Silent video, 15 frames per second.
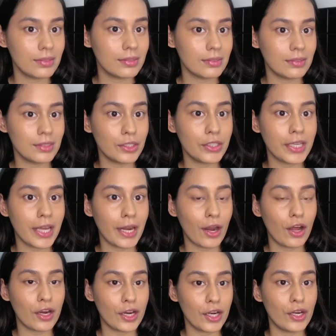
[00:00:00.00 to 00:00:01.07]
You cannot
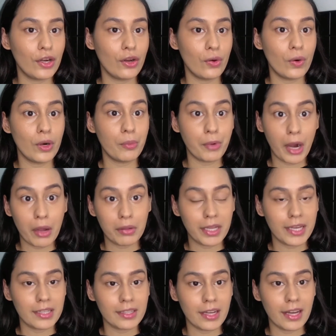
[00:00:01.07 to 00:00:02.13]
ignore a brow like
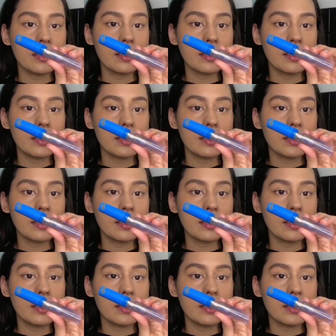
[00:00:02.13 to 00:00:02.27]
that.